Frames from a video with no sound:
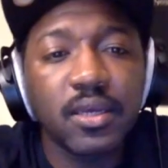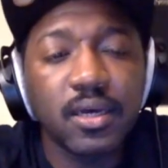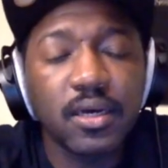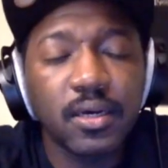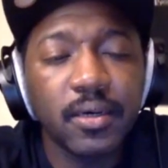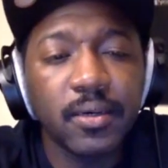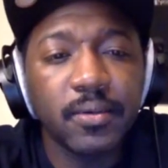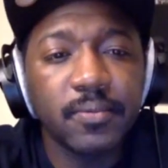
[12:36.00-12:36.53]

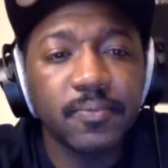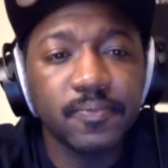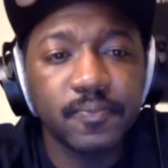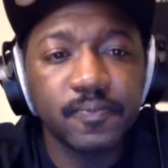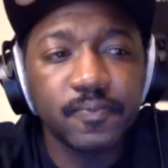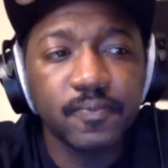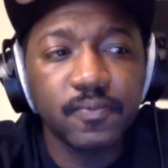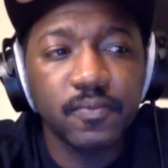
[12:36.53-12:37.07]

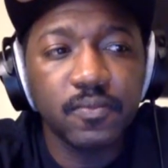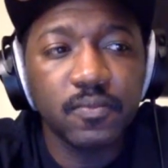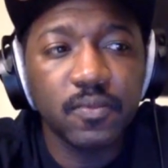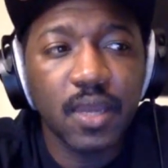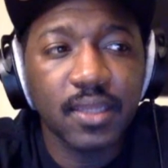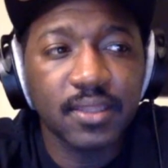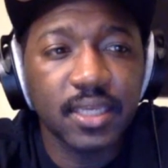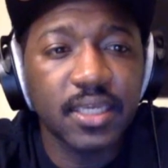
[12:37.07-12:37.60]

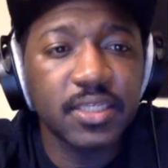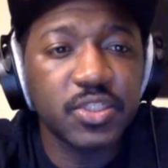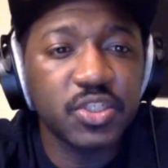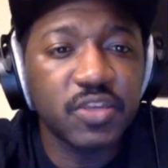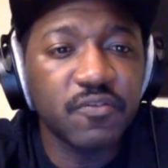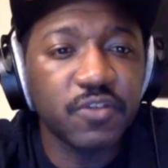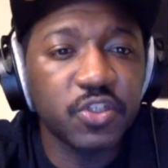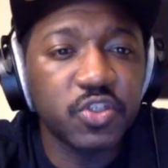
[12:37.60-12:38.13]
I think
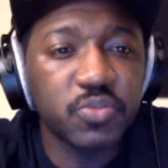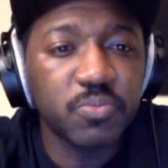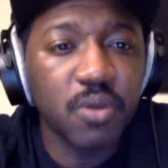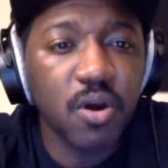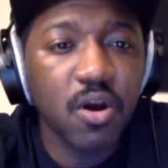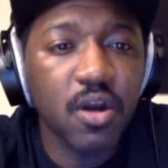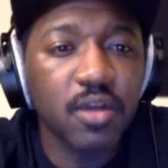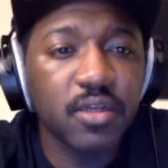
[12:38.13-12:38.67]
if he's
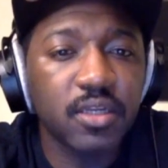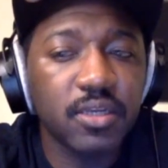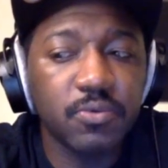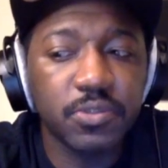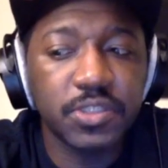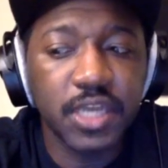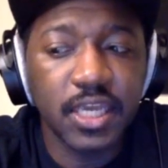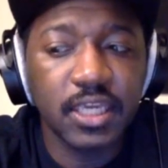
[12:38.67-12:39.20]
smart, he
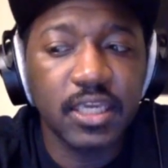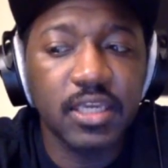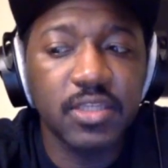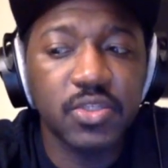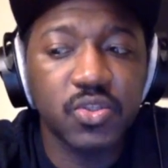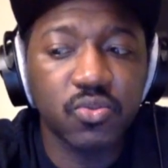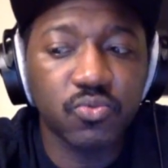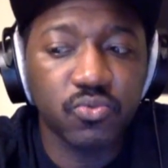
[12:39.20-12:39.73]
would take
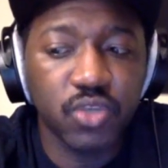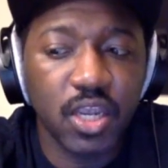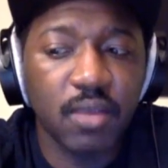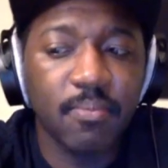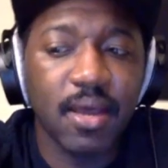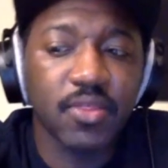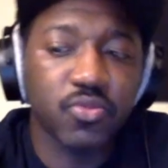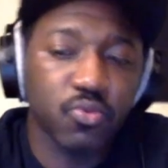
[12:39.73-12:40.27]

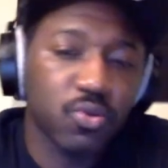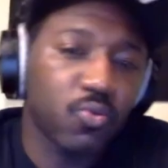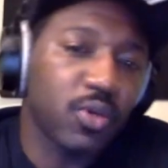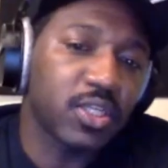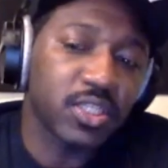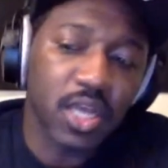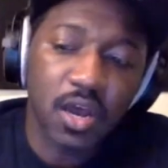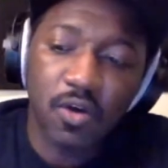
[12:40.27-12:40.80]
about 3
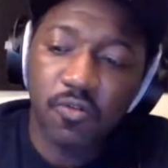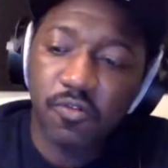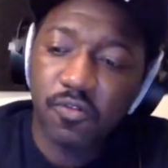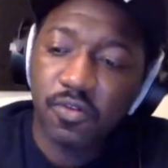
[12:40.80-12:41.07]
weeks off.